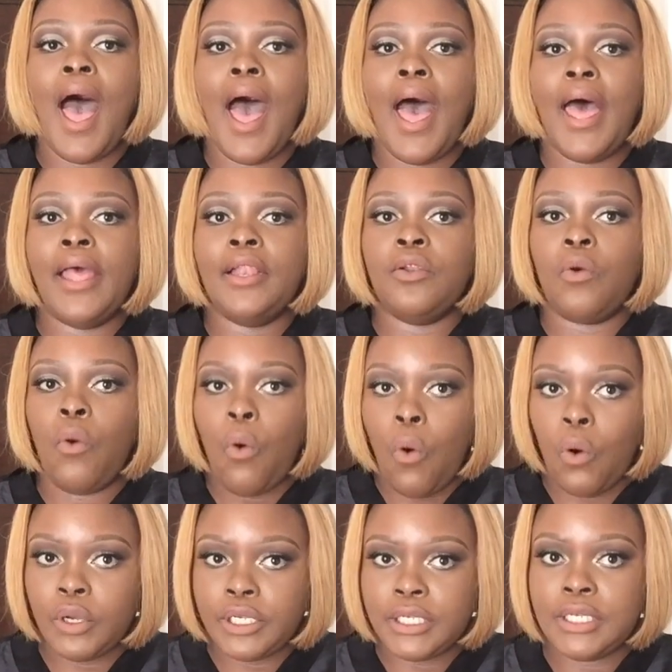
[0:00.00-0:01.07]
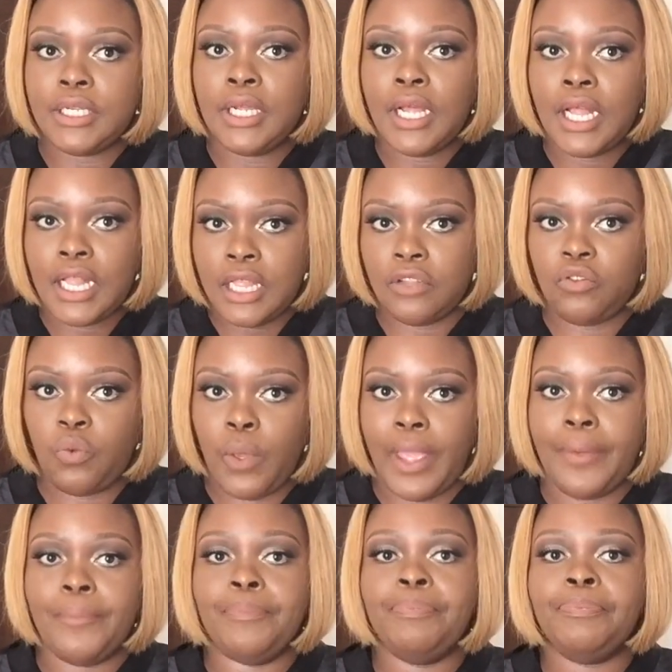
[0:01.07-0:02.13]
and ordered this
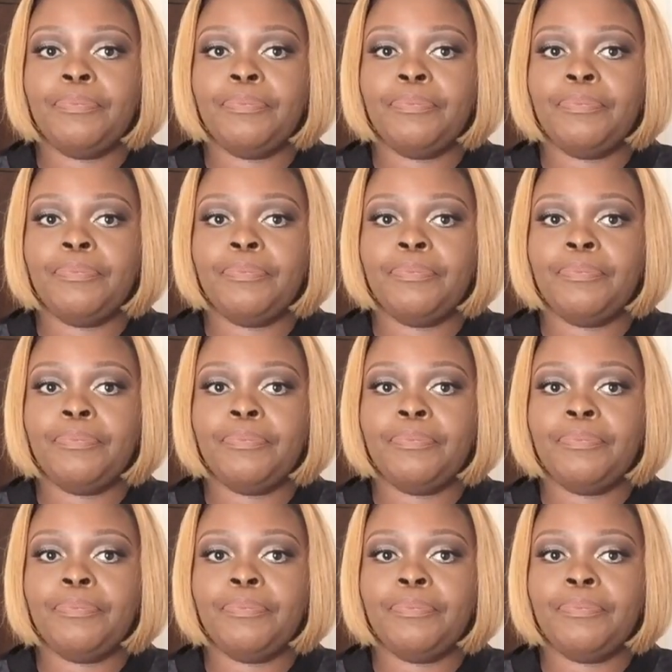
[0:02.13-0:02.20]
way.